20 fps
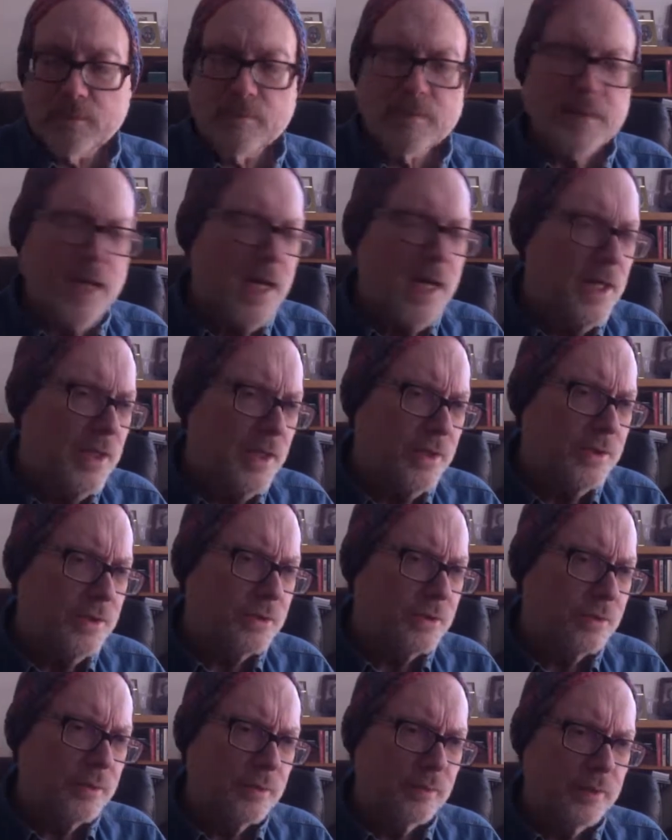And then
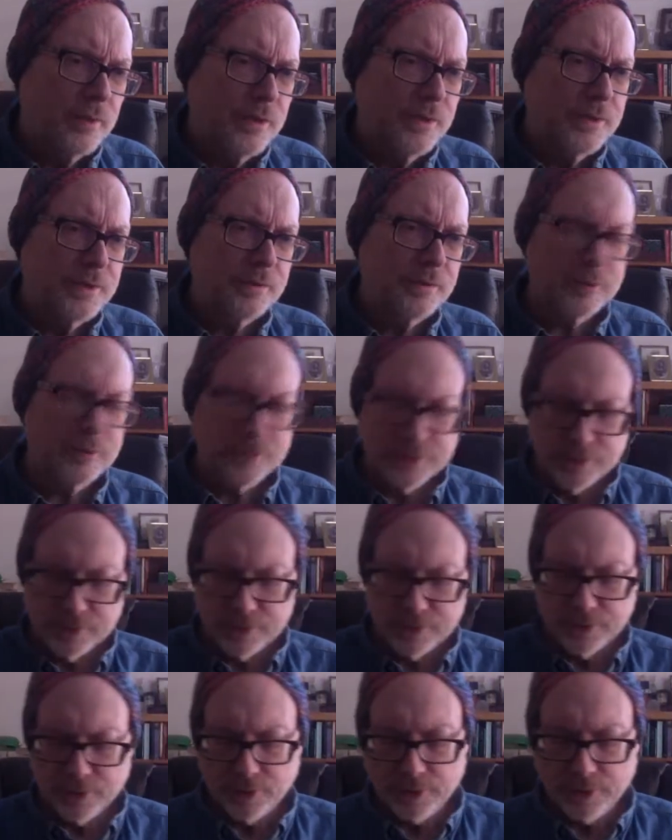do it with different
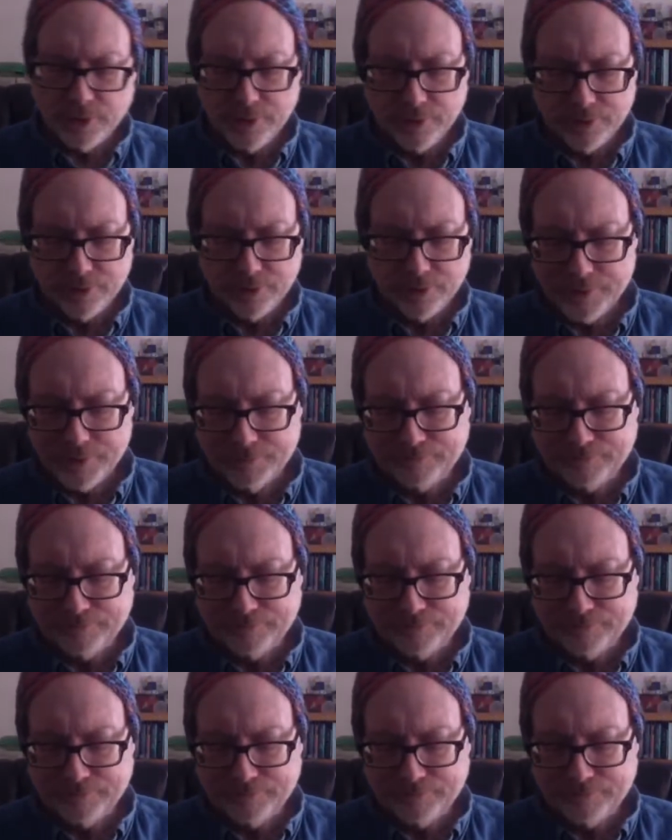tutorials,